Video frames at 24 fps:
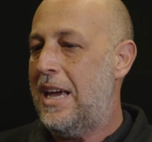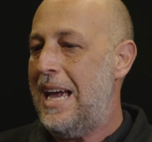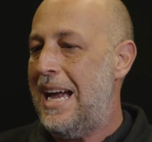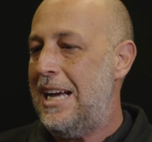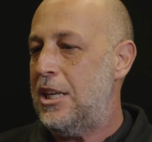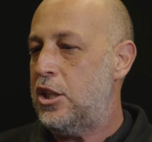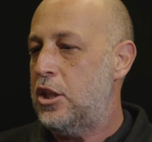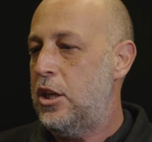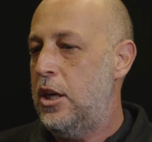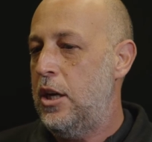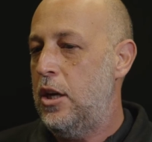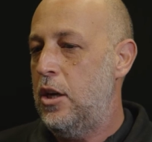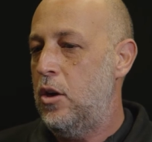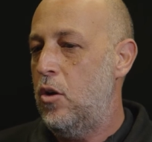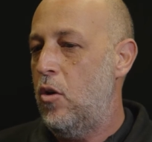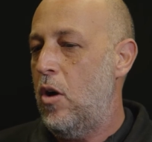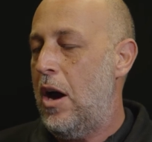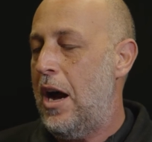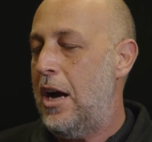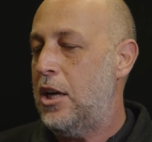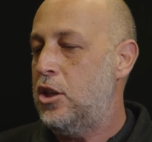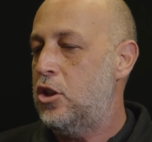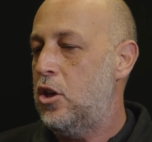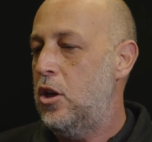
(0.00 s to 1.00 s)
caching, you're
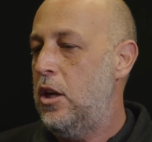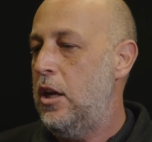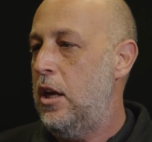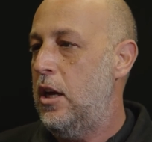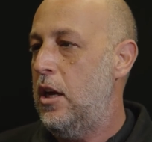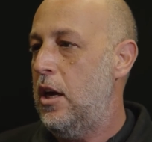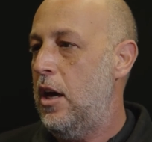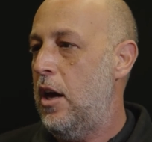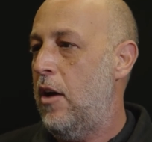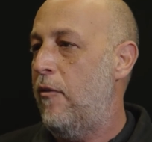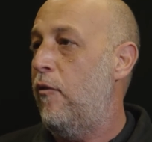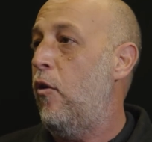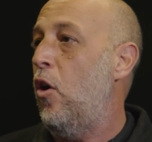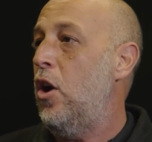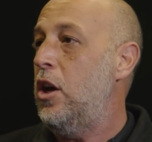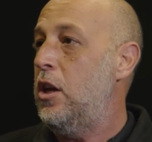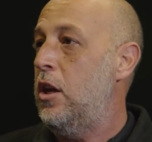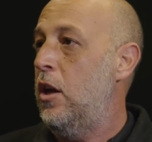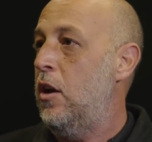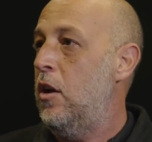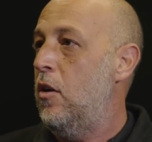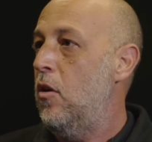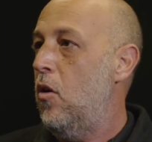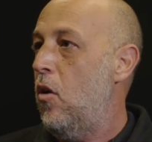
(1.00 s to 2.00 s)
actually
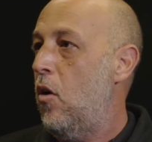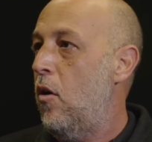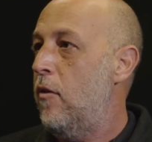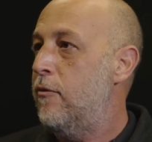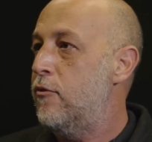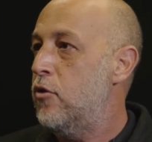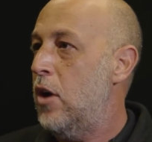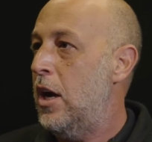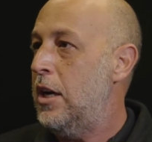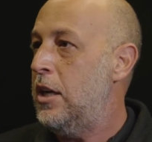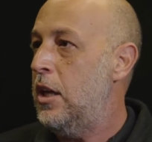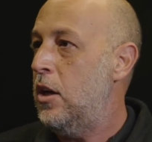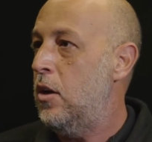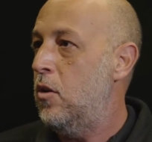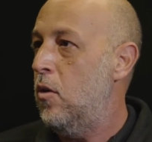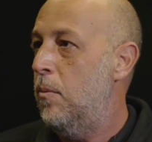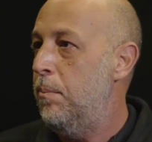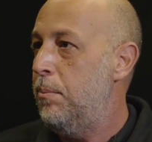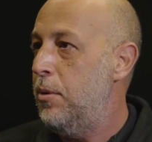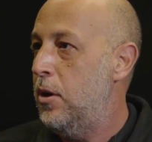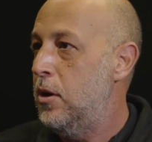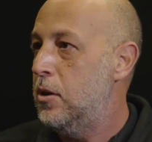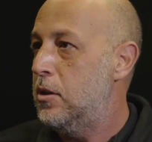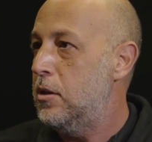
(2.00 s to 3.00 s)
avoiding of running
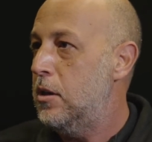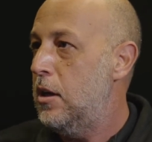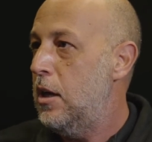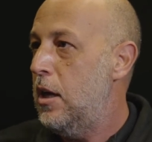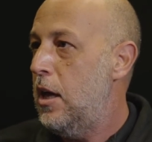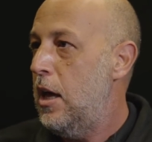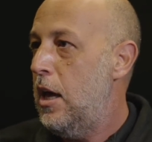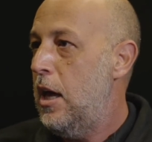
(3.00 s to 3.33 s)
compute.